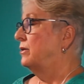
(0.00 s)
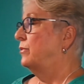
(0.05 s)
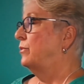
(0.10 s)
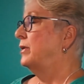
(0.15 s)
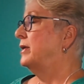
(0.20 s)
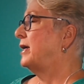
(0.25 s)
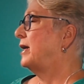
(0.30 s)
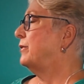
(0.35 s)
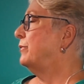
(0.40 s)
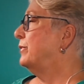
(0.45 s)

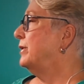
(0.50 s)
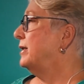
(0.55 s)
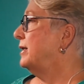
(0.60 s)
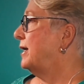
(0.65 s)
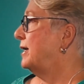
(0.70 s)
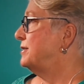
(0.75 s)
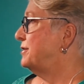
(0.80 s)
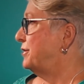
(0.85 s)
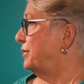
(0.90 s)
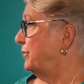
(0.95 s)
When I
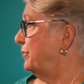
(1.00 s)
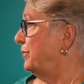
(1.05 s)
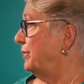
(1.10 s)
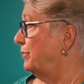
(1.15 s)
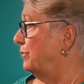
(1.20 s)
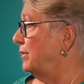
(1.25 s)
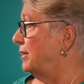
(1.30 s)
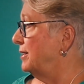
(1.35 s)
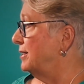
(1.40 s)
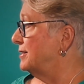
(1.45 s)
realized who
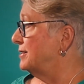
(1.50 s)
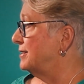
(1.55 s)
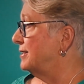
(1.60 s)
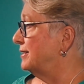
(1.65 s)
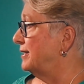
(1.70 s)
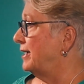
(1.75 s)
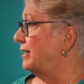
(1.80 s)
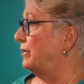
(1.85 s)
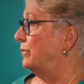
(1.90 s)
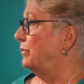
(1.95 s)
he was
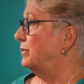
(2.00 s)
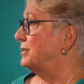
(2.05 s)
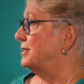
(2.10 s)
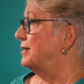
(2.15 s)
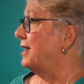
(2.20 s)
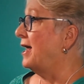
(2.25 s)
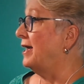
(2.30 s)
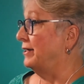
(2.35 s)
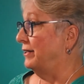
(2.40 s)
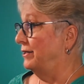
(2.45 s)
and that he
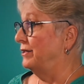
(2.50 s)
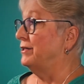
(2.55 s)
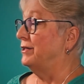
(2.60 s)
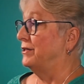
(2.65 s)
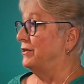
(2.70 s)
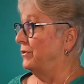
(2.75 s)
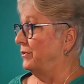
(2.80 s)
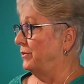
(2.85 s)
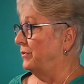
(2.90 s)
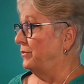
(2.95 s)
was not going
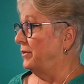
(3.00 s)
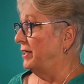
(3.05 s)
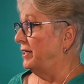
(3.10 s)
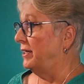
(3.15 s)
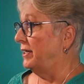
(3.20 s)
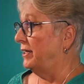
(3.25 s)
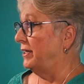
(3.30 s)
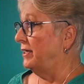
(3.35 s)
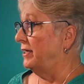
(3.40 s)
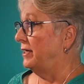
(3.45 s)
to go
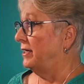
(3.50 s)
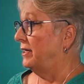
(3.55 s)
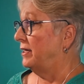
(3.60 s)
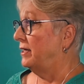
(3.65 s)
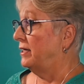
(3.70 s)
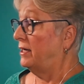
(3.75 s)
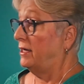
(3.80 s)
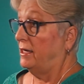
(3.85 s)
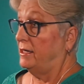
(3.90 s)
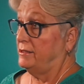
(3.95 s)
away,
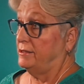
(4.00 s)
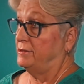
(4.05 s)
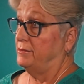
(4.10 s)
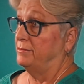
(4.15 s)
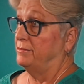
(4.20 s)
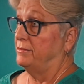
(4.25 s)
I asked